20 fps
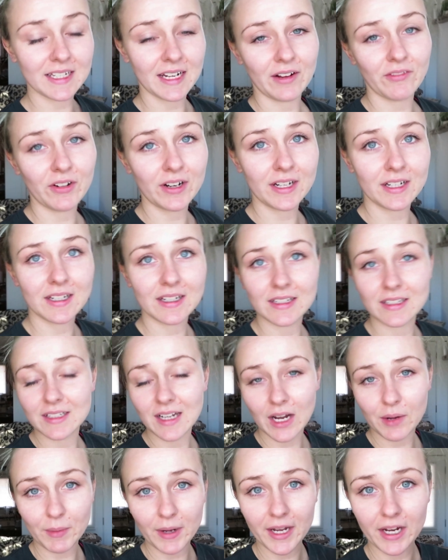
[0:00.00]
and I wanted to
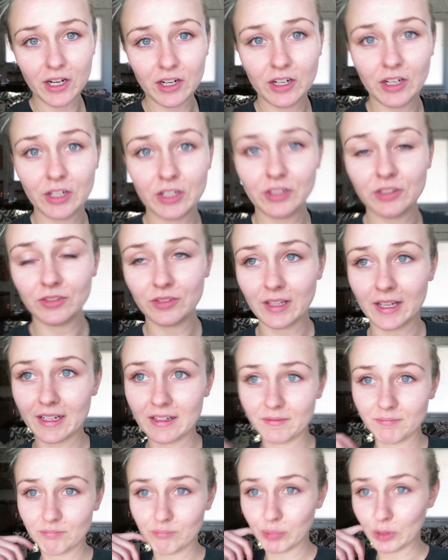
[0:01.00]
dye my hair like